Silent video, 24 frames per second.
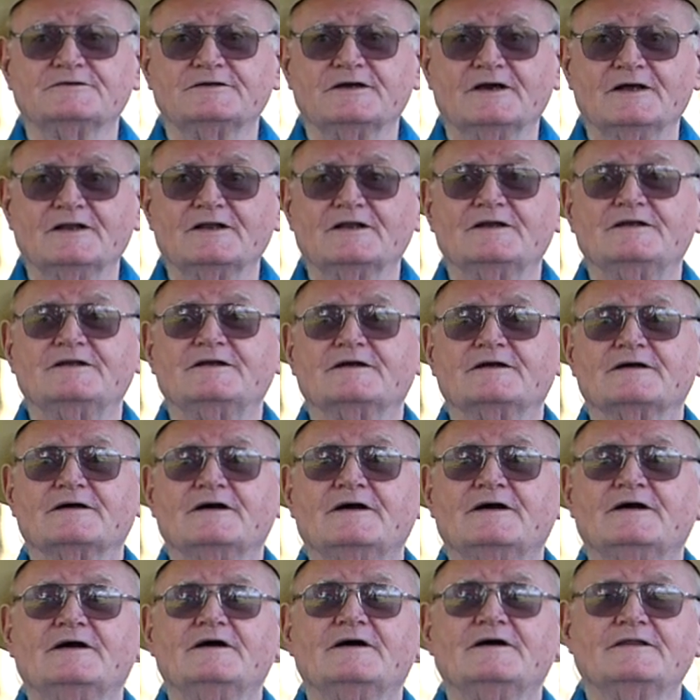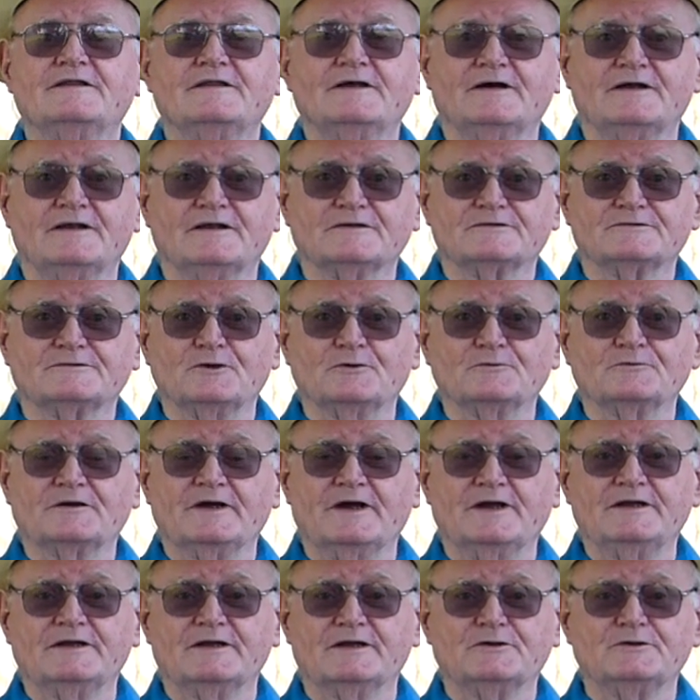telling you that it's
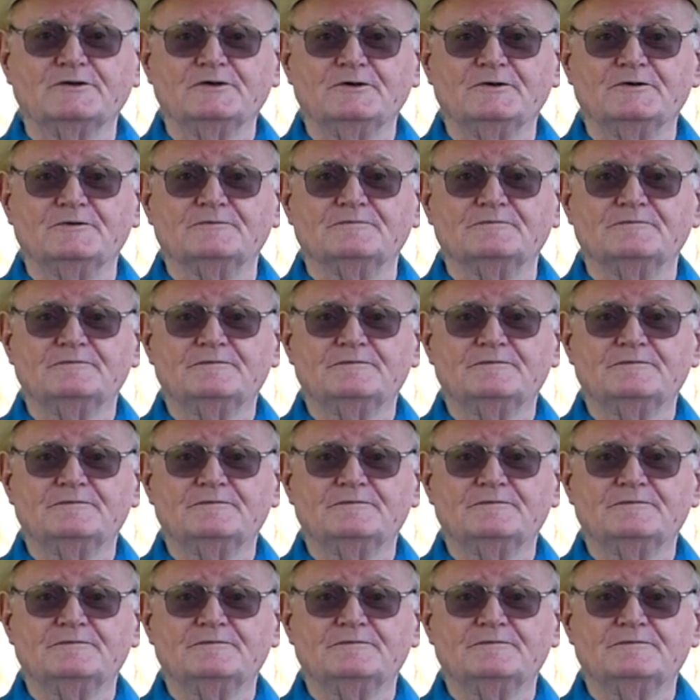okay to do.